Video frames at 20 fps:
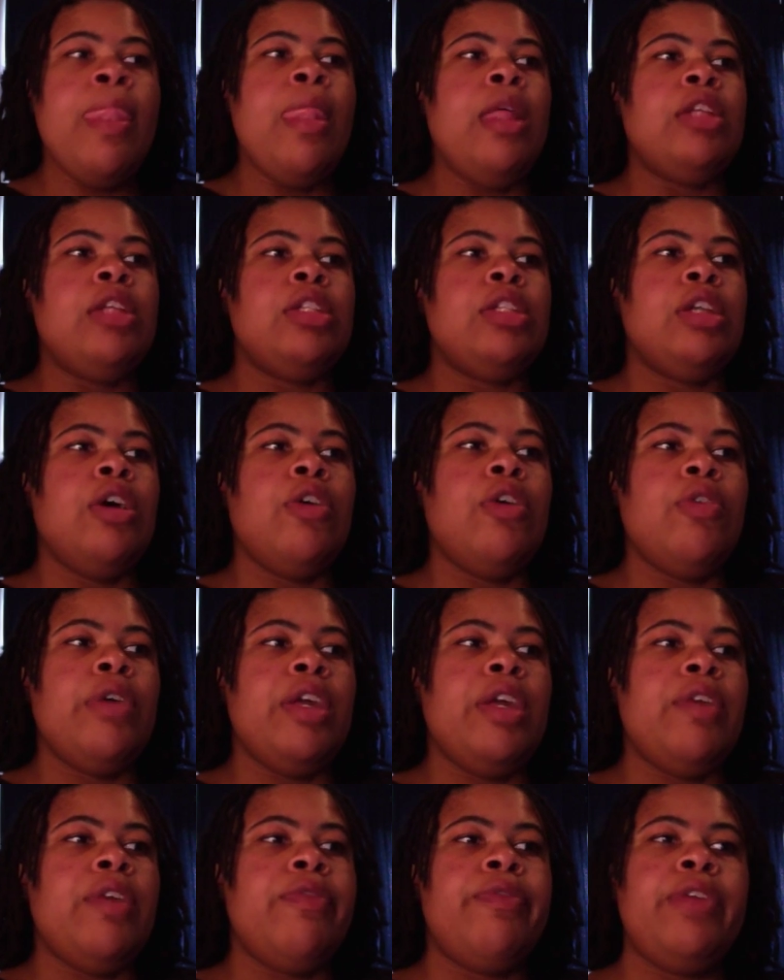So
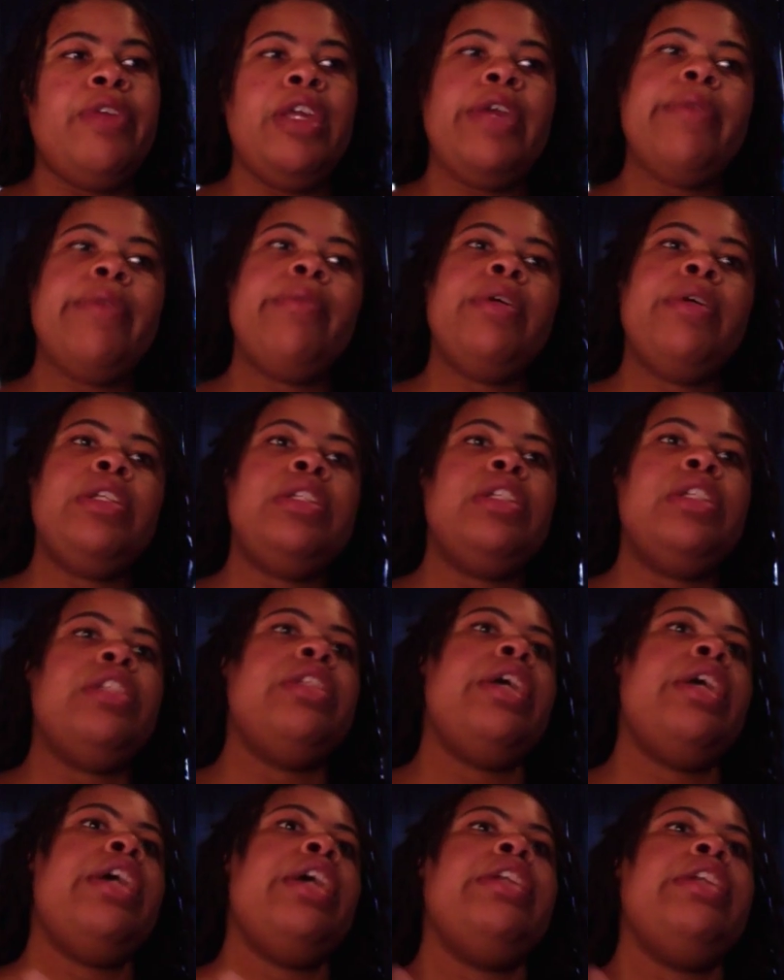if it was to
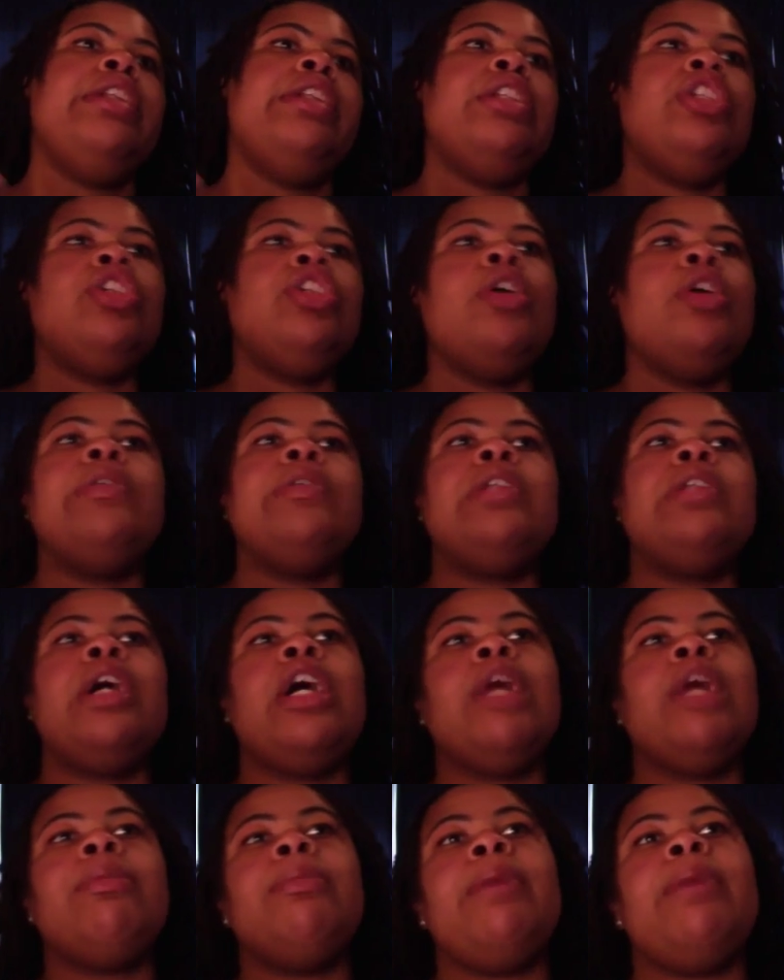say that the show is
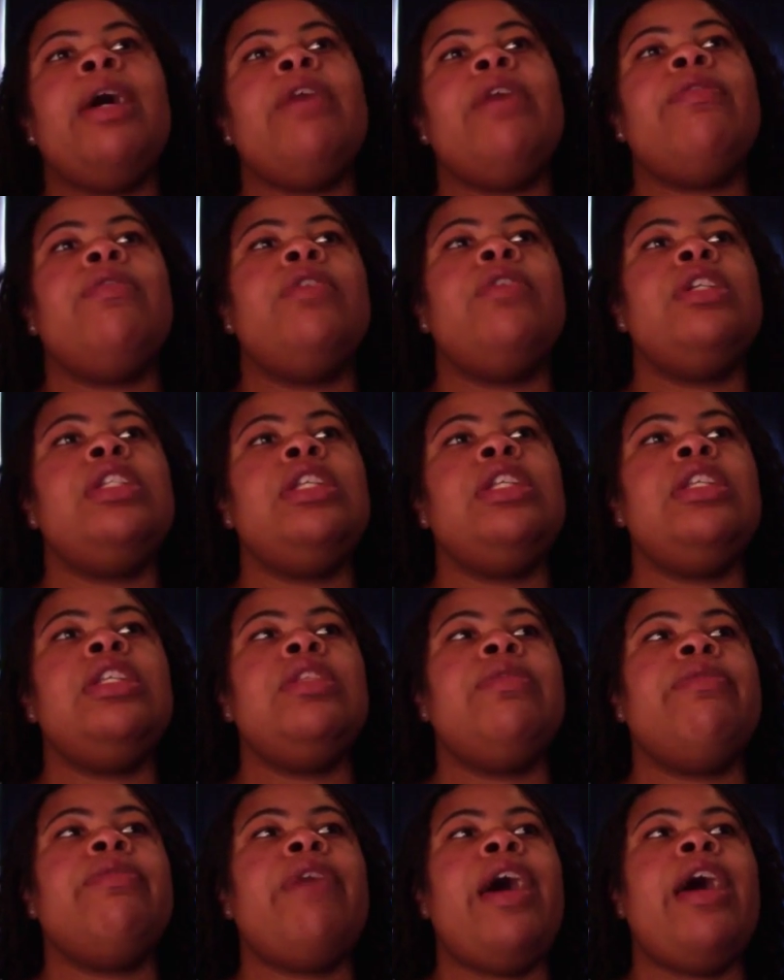not coming back for a
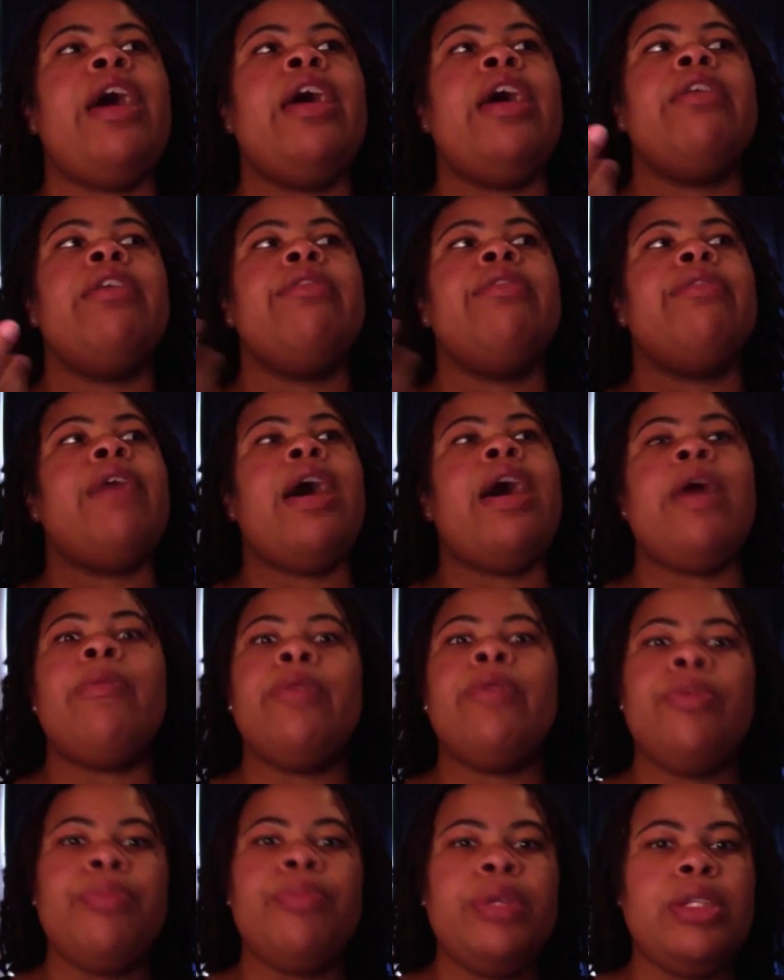season five, I
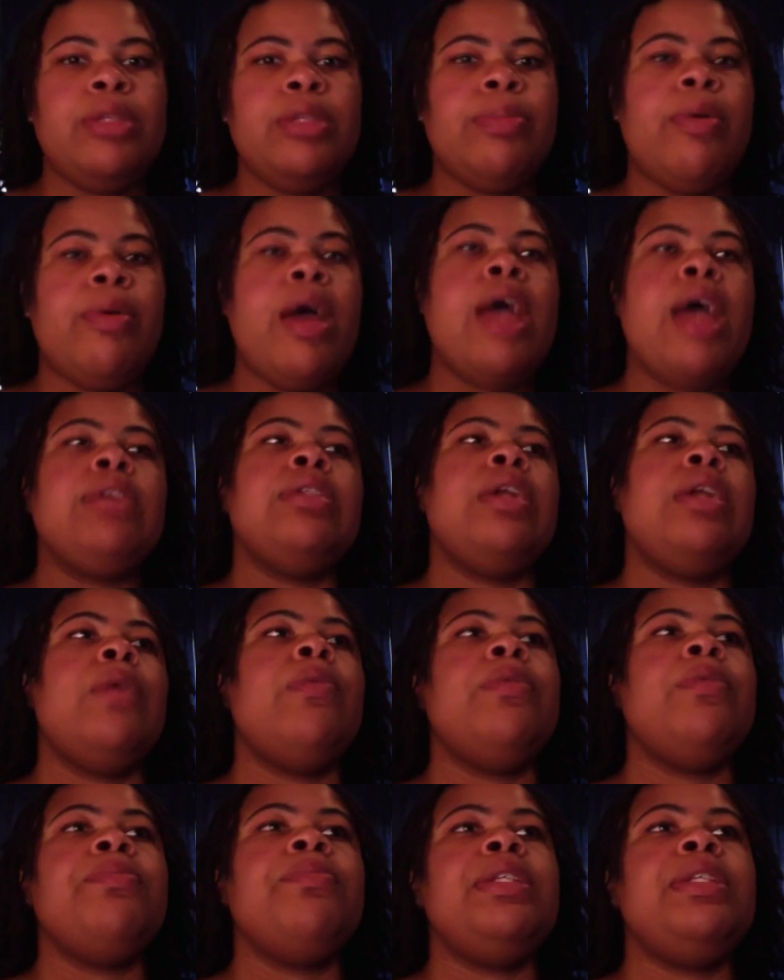wouldn't be surprised and I
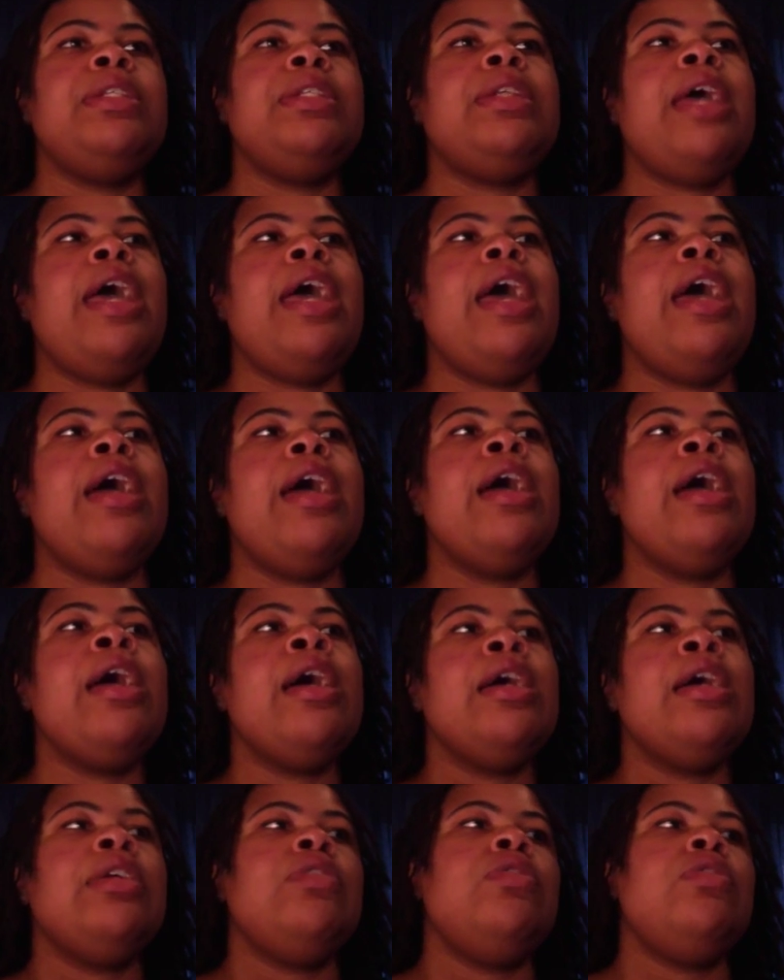wouldn't be sad.
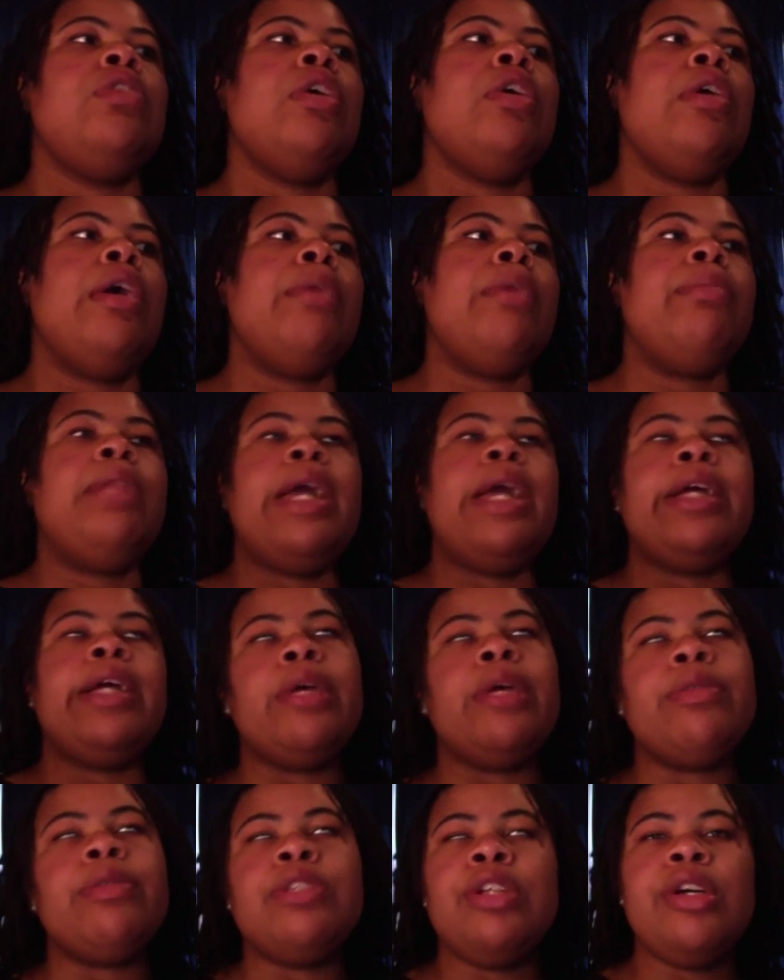You know, I'd be like
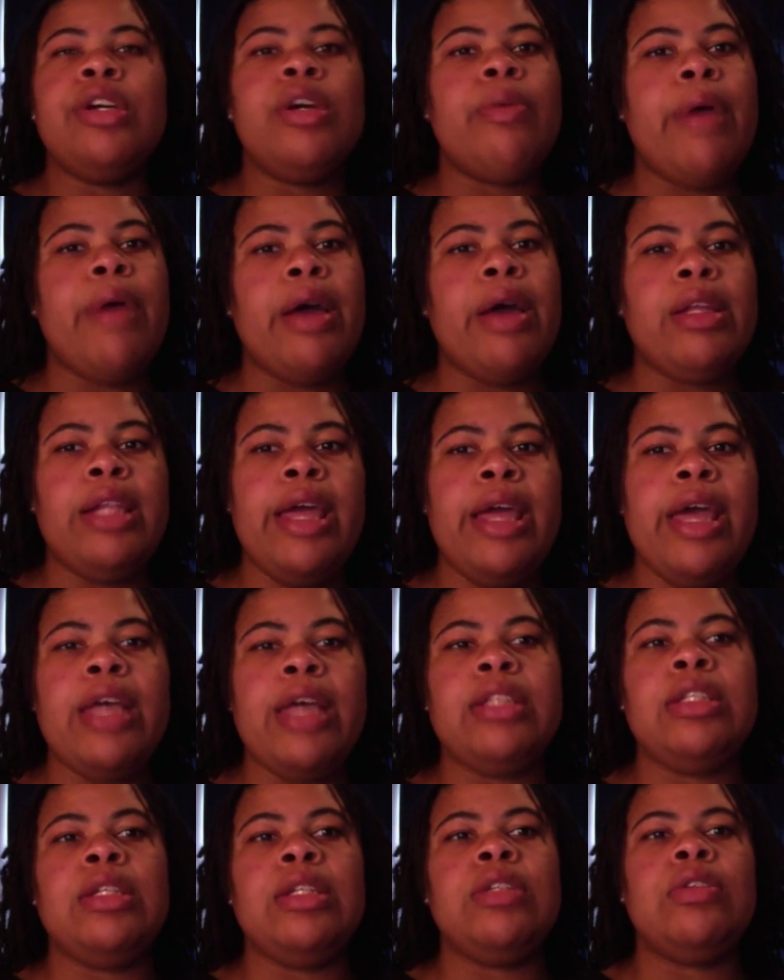it was good while it
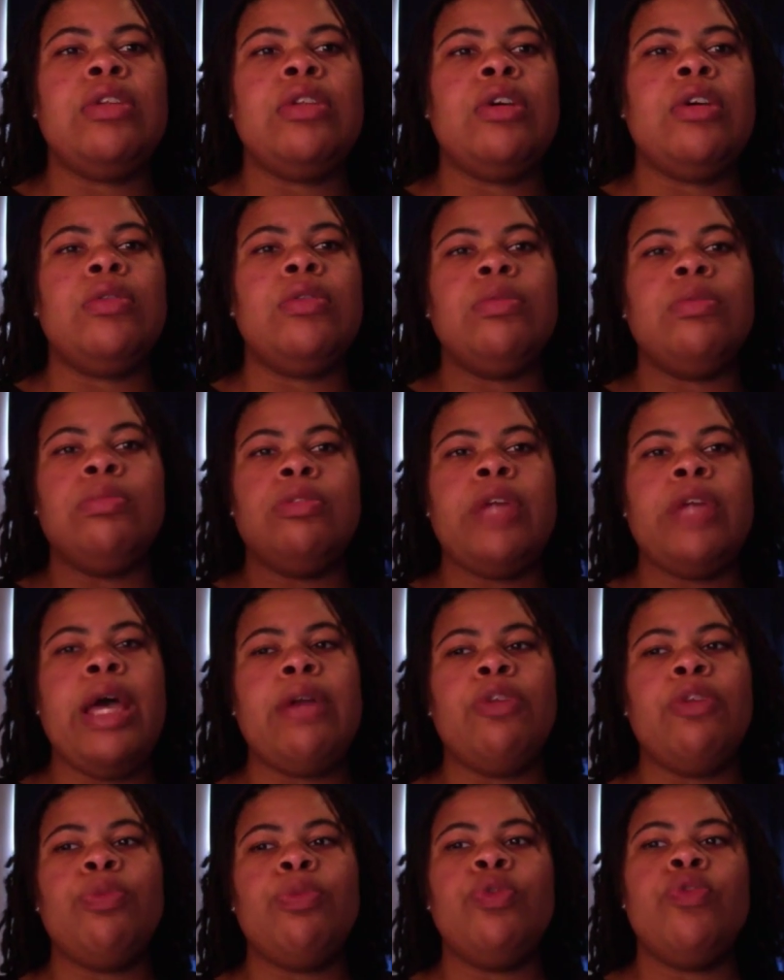lasted, you know,
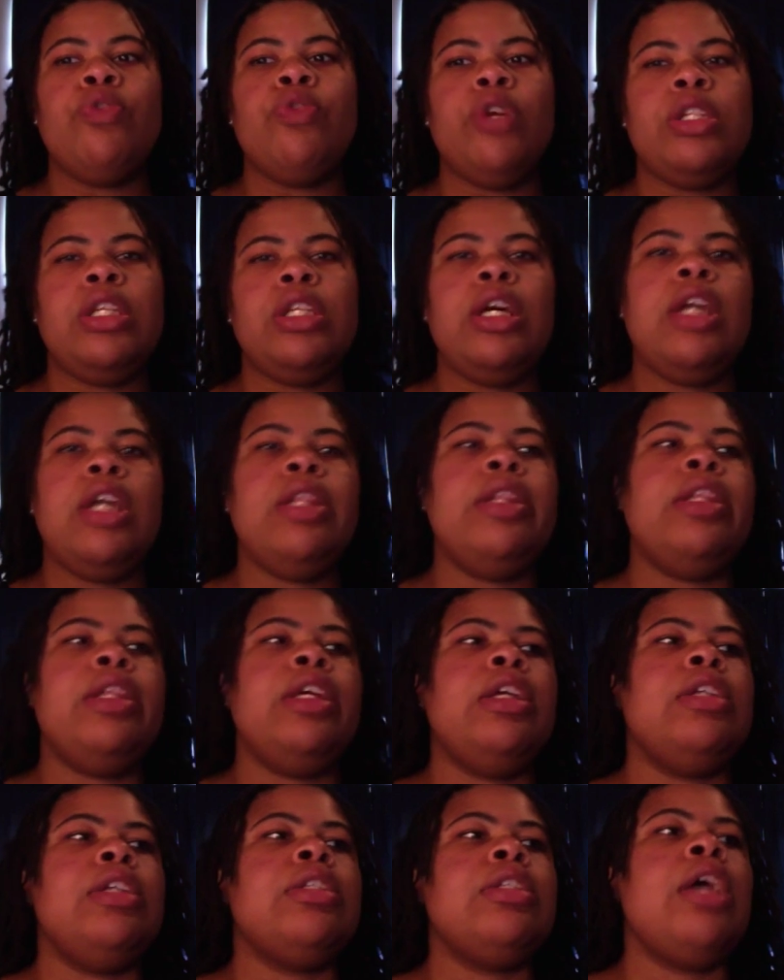trying to move on to other
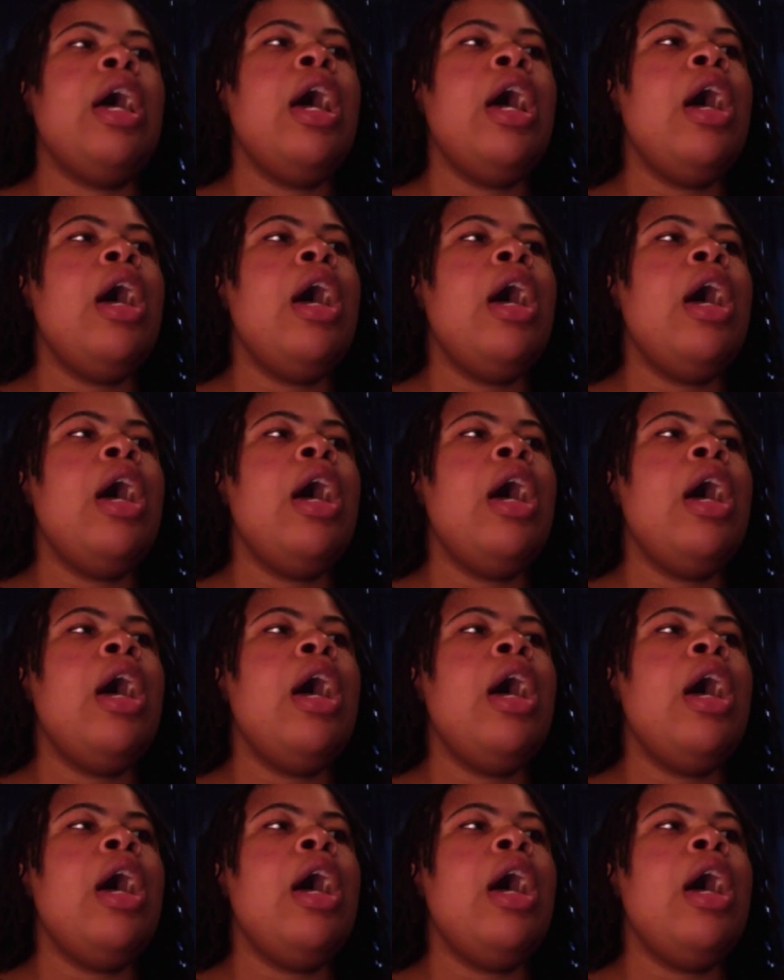things.